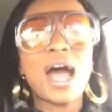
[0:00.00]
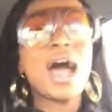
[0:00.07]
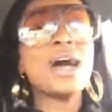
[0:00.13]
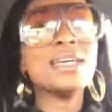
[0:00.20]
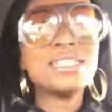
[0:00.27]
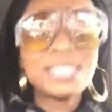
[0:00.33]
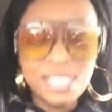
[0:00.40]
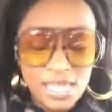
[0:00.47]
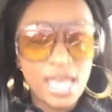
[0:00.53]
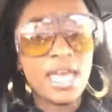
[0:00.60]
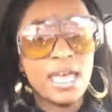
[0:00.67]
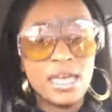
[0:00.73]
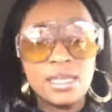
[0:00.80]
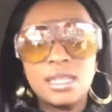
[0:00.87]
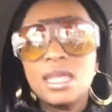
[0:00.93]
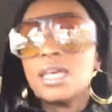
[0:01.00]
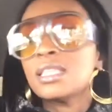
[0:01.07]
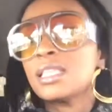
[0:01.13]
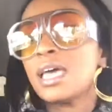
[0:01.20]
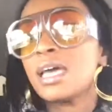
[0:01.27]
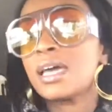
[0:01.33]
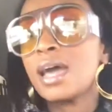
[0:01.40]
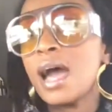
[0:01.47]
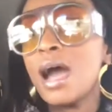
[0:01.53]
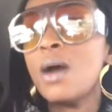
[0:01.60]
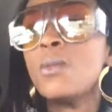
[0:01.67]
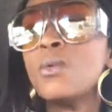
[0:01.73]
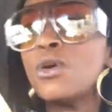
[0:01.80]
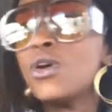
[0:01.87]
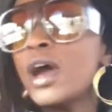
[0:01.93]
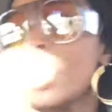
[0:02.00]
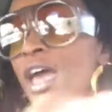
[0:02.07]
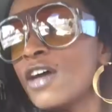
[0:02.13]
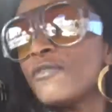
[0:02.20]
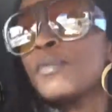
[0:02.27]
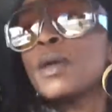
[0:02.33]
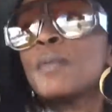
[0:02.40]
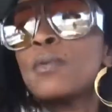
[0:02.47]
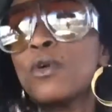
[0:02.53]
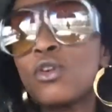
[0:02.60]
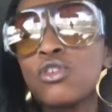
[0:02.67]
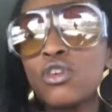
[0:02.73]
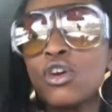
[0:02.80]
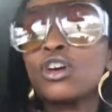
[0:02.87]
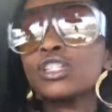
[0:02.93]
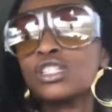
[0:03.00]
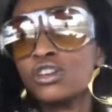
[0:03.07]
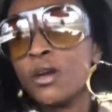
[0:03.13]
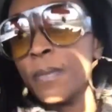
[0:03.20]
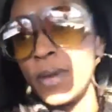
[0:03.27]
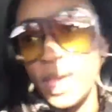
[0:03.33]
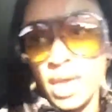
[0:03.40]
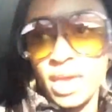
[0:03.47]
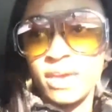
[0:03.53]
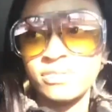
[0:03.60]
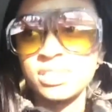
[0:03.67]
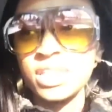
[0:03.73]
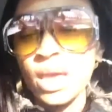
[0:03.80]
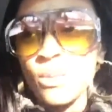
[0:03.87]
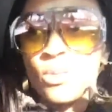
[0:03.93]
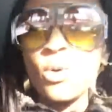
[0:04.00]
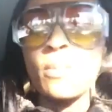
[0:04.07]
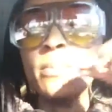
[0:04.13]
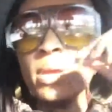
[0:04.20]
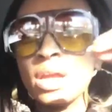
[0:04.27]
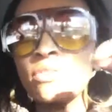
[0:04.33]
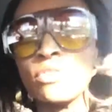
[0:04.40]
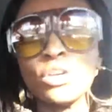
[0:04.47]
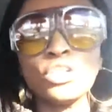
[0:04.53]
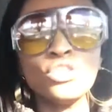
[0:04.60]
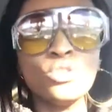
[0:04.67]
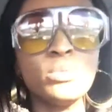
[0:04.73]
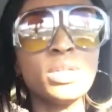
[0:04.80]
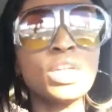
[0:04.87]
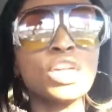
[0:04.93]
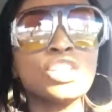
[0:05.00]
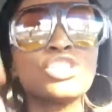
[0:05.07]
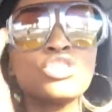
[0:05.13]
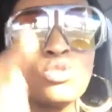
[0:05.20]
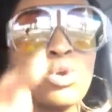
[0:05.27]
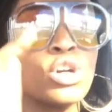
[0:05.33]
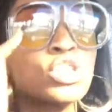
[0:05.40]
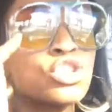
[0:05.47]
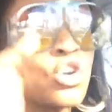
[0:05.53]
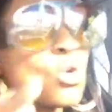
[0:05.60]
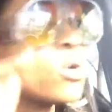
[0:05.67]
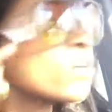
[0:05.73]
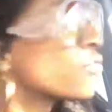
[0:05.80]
I said that God will have people cross your paths that will mirror you because you are too